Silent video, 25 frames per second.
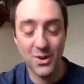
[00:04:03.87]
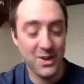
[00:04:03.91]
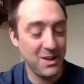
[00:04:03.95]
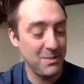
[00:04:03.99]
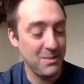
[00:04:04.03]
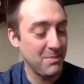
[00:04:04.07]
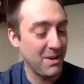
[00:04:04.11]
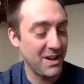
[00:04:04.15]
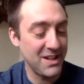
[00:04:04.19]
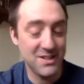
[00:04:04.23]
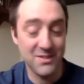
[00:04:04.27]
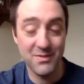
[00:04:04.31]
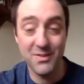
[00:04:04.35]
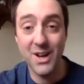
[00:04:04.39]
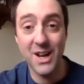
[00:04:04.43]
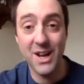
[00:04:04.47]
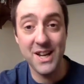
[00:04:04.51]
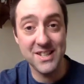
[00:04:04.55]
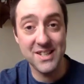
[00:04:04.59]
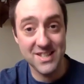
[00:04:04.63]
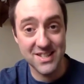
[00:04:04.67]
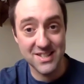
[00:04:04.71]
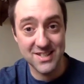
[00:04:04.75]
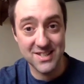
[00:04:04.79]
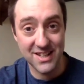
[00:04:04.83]
jockey my
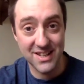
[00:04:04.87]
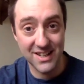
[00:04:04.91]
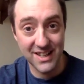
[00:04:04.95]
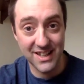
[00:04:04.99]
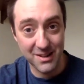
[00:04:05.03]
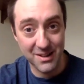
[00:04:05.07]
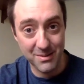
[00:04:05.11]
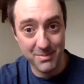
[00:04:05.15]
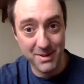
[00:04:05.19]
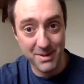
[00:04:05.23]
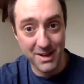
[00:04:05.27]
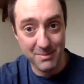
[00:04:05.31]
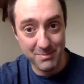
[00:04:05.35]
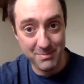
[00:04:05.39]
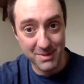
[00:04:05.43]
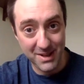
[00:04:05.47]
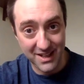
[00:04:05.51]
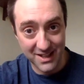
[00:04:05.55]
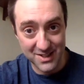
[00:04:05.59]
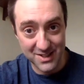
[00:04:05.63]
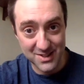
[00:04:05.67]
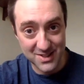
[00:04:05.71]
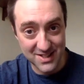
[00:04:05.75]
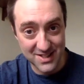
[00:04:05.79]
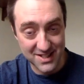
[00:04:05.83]
devices a little bit
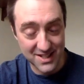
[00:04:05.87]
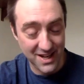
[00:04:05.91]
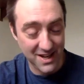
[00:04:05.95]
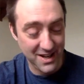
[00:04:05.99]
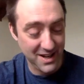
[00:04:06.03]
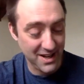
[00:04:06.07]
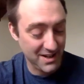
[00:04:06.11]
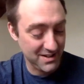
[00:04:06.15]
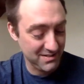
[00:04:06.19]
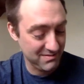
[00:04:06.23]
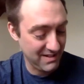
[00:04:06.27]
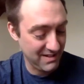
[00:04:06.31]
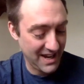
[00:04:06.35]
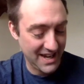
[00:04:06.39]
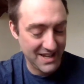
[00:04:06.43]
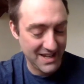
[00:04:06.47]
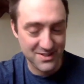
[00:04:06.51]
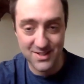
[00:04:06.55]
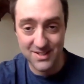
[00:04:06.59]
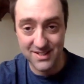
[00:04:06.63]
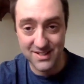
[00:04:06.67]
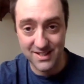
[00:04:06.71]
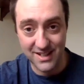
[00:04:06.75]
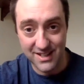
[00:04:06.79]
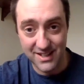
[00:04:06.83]
because
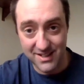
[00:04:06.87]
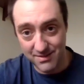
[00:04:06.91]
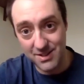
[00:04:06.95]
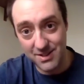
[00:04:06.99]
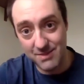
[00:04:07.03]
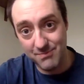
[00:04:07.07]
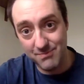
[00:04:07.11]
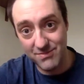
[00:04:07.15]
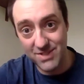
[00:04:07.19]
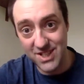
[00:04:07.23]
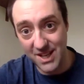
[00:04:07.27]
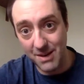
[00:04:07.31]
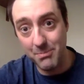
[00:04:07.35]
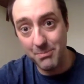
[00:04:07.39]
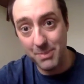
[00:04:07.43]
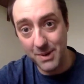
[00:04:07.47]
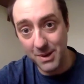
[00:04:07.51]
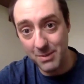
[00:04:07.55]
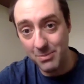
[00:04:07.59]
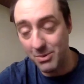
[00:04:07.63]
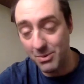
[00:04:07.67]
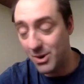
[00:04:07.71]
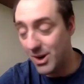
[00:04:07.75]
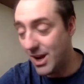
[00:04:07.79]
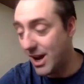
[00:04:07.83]
as some
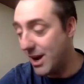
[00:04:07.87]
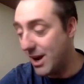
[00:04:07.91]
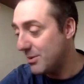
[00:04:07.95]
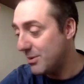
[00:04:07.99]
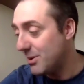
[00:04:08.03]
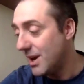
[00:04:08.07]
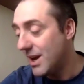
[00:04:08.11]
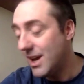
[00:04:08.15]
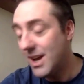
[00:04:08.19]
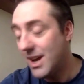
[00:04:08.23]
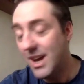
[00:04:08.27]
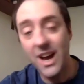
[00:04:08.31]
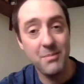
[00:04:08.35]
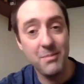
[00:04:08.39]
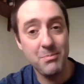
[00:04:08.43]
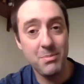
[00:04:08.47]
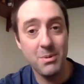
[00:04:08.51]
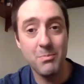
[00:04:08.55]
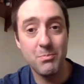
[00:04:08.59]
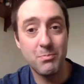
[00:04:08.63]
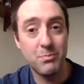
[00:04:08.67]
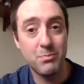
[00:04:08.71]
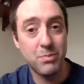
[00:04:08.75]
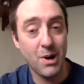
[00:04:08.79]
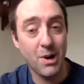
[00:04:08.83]
people know,
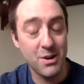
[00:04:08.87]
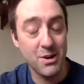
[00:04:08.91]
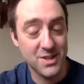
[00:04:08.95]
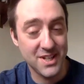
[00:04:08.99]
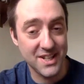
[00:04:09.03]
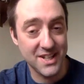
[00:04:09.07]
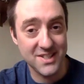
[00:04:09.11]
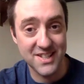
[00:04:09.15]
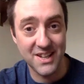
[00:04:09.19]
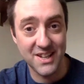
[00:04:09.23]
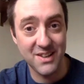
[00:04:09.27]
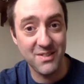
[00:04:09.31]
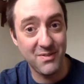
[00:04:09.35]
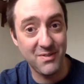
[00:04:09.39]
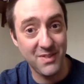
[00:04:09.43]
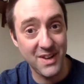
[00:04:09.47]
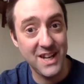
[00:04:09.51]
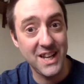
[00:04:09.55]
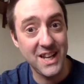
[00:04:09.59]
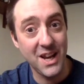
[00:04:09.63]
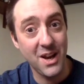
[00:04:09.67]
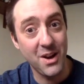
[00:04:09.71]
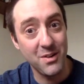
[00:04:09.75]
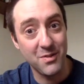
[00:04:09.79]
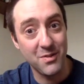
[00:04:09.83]
I've been processing
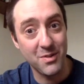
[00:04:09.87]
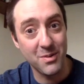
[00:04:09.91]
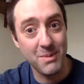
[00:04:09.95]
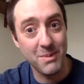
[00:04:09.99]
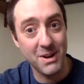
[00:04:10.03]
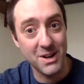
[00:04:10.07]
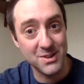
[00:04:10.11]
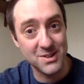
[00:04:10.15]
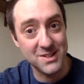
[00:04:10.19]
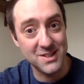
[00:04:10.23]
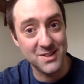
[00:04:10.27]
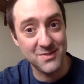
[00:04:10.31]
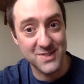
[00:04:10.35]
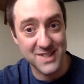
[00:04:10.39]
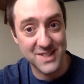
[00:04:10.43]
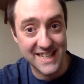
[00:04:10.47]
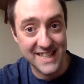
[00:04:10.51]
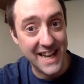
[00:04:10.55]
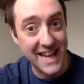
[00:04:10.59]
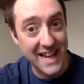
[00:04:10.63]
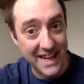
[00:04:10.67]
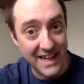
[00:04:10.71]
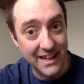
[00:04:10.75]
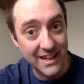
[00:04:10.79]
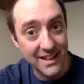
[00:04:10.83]
video for most of
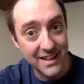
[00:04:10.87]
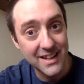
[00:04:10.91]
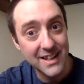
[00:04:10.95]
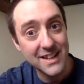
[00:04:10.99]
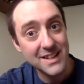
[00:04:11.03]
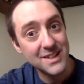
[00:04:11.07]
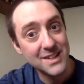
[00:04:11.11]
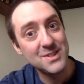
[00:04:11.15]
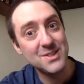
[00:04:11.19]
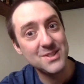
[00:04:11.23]
today.